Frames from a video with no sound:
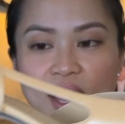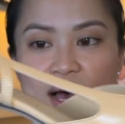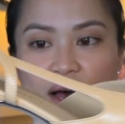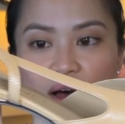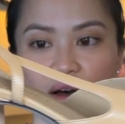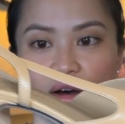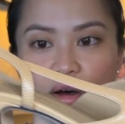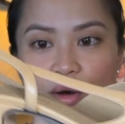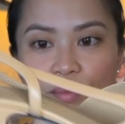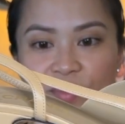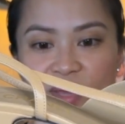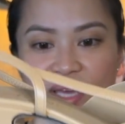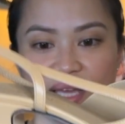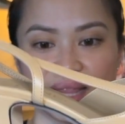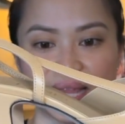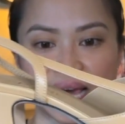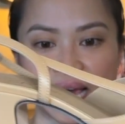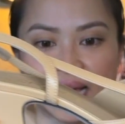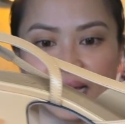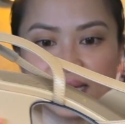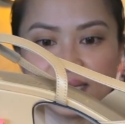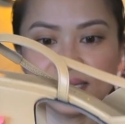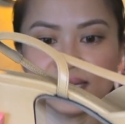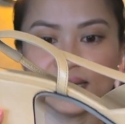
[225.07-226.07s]
It
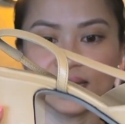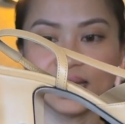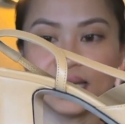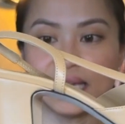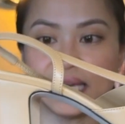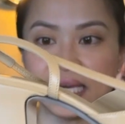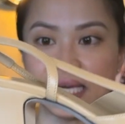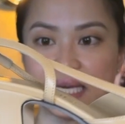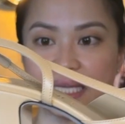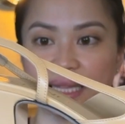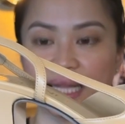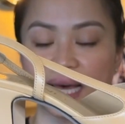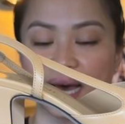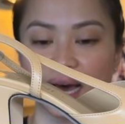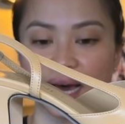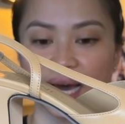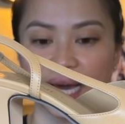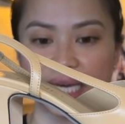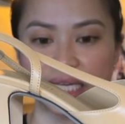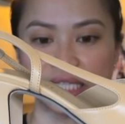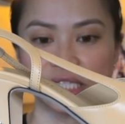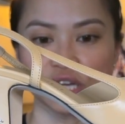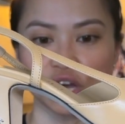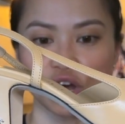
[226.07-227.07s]
has a heel
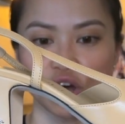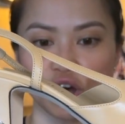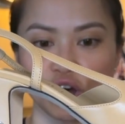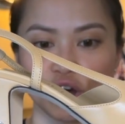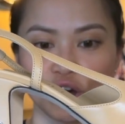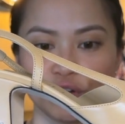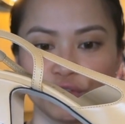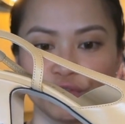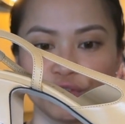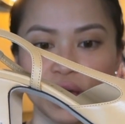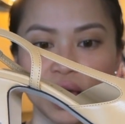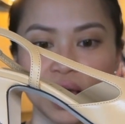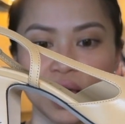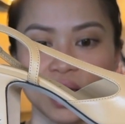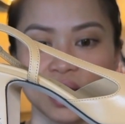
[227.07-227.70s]
height of